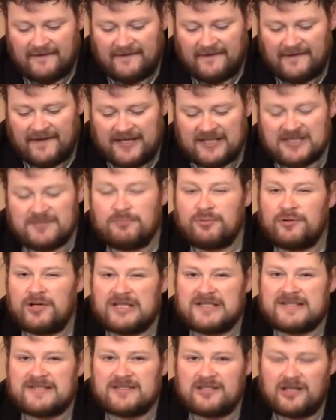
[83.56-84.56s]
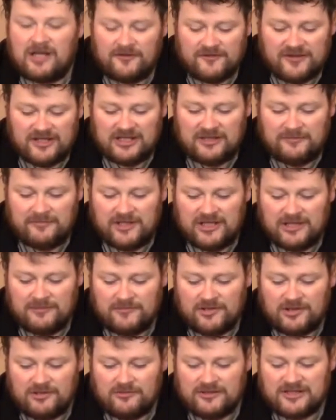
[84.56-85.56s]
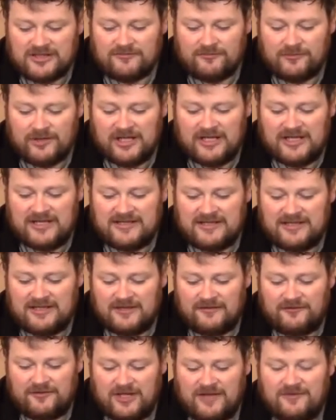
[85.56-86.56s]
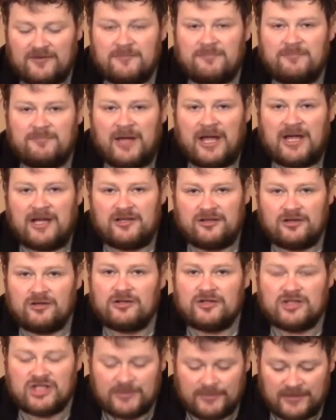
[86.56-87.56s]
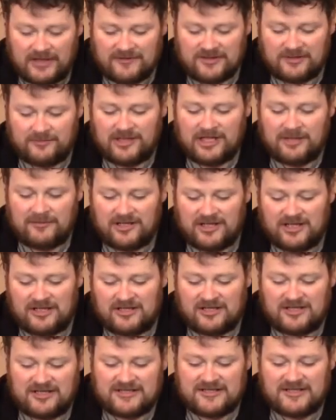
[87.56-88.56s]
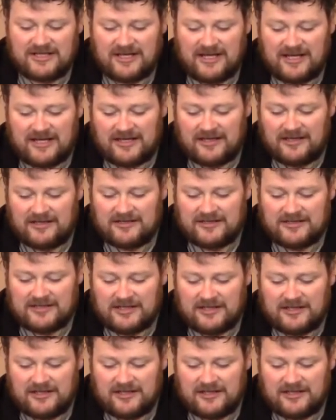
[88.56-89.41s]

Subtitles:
It's pretty soft aluminium though. It's really easy. If you give it a bang, you're going to chip off some of that anodizing, and